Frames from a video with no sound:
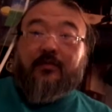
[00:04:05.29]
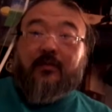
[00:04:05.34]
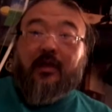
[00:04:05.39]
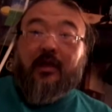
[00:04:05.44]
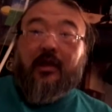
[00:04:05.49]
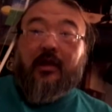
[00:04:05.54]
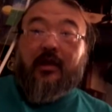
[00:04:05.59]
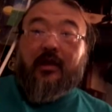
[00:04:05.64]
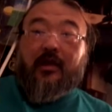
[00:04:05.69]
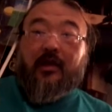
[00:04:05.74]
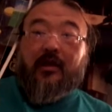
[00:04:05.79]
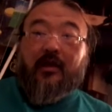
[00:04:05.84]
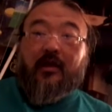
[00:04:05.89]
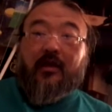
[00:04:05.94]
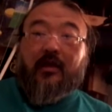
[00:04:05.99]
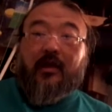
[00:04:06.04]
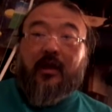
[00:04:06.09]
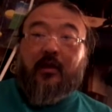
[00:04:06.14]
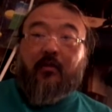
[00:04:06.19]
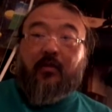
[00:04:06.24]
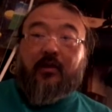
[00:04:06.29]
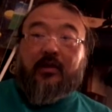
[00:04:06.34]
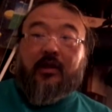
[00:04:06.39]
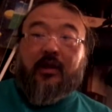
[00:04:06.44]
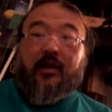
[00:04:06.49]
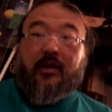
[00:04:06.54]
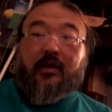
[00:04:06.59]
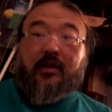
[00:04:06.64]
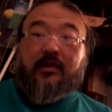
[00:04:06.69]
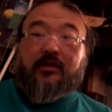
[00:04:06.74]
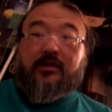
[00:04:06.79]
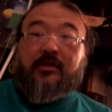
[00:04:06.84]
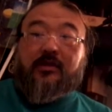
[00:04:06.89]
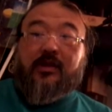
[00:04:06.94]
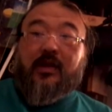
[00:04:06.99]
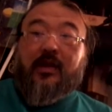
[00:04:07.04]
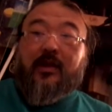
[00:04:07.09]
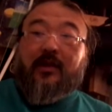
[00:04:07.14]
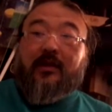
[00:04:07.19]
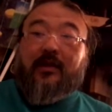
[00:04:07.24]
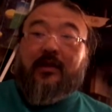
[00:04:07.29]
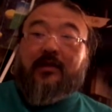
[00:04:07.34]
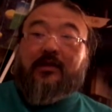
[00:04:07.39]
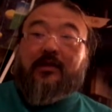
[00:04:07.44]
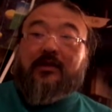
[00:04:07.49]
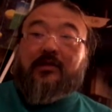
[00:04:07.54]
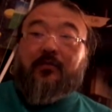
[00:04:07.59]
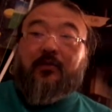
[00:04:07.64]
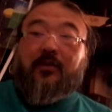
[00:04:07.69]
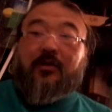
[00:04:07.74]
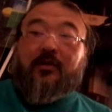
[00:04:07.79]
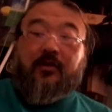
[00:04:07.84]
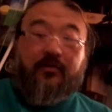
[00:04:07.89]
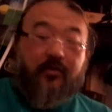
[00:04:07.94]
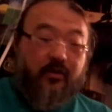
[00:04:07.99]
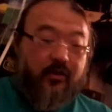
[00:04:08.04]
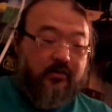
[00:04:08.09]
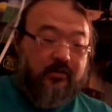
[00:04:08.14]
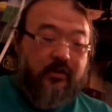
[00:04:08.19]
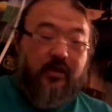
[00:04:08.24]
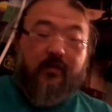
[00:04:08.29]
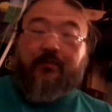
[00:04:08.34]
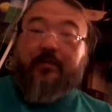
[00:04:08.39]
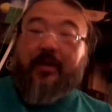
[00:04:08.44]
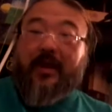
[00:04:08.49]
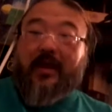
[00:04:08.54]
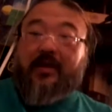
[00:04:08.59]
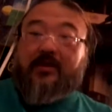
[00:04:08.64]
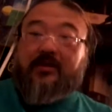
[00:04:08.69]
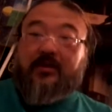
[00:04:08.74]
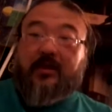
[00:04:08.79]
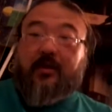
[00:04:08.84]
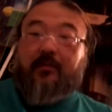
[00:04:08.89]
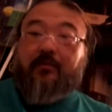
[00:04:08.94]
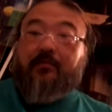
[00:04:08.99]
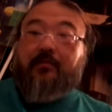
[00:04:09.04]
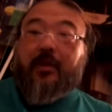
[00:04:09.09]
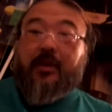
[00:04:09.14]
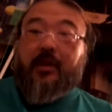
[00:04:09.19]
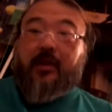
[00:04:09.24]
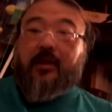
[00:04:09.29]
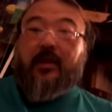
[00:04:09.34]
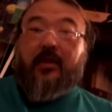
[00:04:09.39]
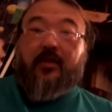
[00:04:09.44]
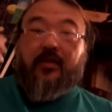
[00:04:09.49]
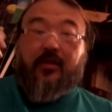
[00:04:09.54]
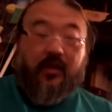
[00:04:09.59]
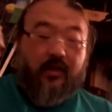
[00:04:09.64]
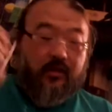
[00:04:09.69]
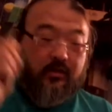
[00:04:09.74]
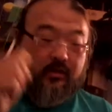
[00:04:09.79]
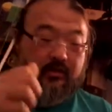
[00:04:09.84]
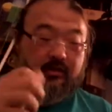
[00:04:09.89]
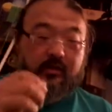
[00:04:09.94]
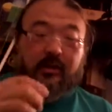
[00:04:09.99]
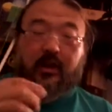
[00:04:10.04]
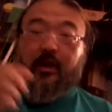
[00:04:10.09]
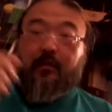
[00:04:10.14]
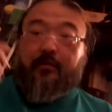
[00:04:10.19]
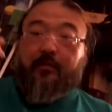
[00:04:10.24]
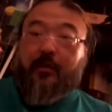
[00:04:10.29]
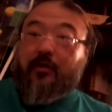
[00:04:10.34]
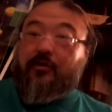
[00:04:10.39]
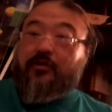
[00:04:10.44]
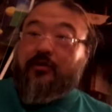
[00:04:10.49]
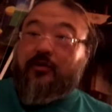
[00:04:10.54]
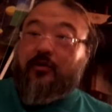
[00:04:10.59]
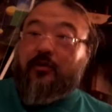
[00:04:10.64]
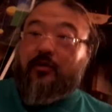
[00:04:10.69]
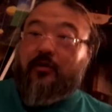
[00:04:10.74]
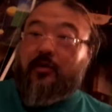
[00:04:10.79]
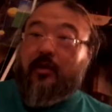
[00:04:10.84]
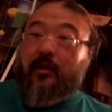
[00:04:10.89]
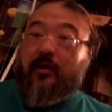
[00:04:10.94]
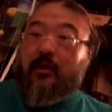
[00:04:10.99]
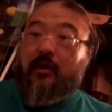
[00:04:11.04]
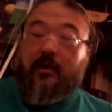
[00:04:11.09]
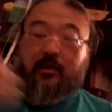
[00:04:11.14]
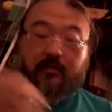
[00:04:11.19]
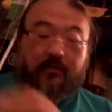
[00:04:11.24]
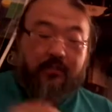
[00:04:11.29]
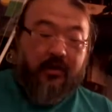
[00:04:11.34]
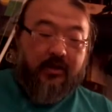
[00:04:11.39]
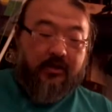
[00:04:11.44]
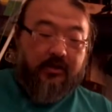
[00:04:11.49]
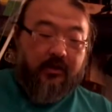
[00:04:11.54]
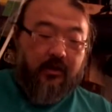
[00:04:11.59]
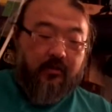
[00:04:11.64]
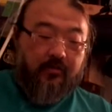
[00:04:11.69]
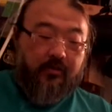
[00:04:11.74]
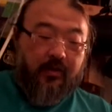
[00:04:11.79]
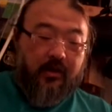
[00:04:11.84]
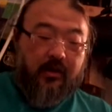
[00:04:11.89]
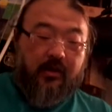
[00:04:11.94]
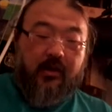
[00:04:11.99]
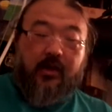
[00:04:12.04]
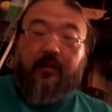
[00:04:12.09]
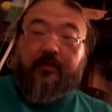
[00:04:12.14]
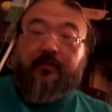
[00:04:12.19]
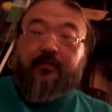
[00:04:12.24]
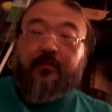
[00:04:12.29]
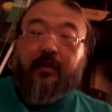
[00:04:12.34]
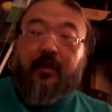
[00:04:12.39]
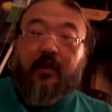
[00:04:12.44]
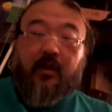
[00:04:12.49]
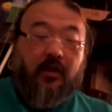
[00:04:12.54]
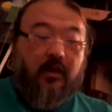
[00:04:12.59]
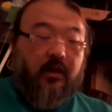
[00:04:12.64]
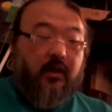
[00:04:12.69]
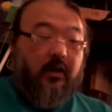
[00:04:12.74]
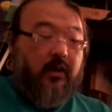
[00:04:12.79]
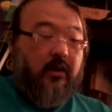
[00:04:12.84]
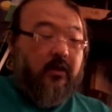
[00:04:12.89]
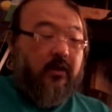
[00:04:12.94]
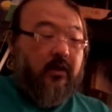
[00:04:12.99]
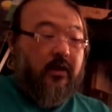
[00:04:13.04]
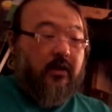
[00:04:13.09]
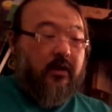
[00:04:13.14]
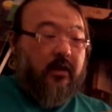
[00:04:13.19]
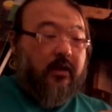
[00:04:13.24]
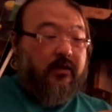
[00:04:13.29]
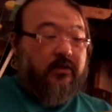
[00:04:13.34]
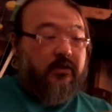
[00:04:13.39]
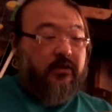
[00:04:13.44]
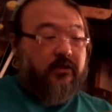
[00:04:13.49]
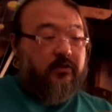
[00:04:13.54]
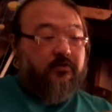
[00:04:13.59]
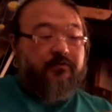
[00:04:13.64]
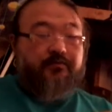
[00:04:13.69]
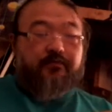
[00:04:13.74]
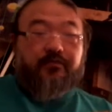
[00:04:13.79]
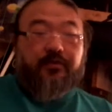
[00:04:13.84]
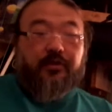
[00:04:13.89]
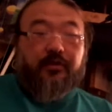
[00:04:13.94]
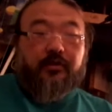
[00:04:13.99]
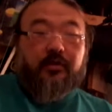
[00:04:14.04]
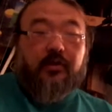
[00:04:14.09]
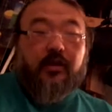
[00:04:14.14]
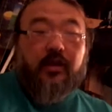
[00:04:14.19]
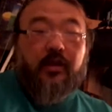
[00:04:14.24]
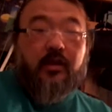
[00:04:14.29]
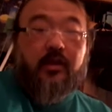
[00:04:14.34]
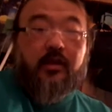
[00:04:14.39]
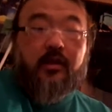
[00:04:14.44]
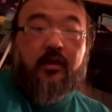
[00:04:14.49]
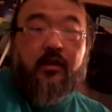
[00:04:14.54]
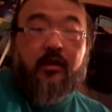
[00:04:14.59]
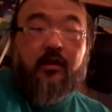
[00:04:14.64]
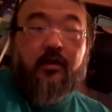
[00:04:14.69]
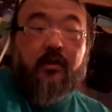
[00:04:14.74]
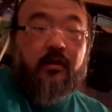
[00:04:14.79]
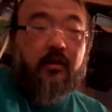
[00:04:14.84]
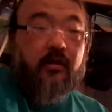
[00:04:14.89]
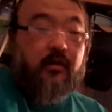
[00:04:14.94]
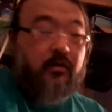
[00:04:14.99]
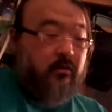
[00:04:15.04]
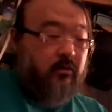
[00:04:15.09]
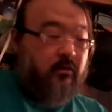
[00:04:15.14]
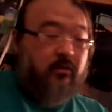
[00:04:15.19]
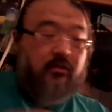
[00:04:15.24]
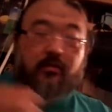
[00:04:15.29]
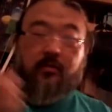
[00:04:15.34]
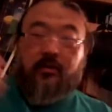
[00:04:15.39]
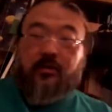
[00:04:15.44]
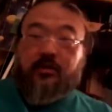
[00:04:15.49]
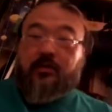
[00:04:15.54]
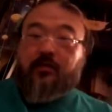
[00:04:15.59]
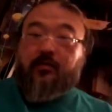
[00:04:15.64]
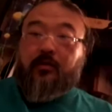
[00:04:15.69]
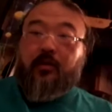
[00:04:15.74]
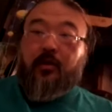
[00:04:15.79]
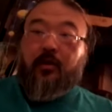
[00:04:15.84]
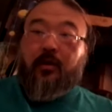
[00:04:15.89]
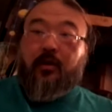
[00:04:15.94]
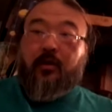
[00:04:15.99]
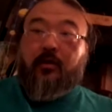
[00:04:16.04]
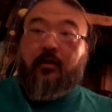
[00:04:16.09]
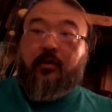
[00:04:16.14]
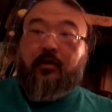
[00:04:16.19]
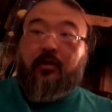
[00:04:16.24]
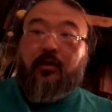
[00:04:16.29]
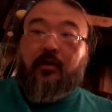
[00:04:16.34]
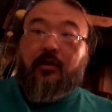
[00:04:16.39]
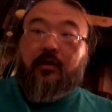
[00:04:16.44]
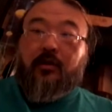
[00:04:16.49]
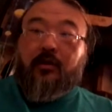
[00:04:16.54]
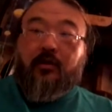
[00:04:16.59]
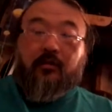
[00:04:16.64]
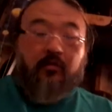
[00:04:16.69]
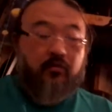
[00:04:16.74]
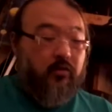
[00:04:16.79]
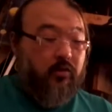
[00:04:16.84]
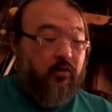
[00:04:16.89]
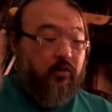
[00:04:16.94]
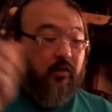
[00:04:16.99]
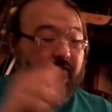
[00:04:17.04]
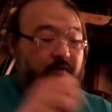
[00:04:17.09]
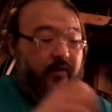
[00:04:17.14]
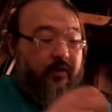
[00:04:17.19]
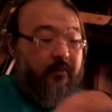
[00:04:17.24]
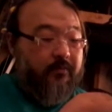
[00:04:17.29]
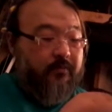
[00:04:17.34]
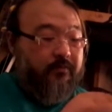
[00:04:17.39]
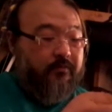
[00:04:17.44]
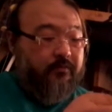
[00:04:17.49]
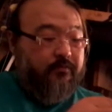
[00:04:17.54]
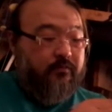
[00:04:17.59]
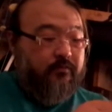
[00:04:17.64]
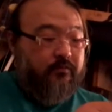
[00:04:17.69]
And yeah, what the heck is this? This is one of the pasting putty things, the poster pasting putty. And then I just put the small roll of them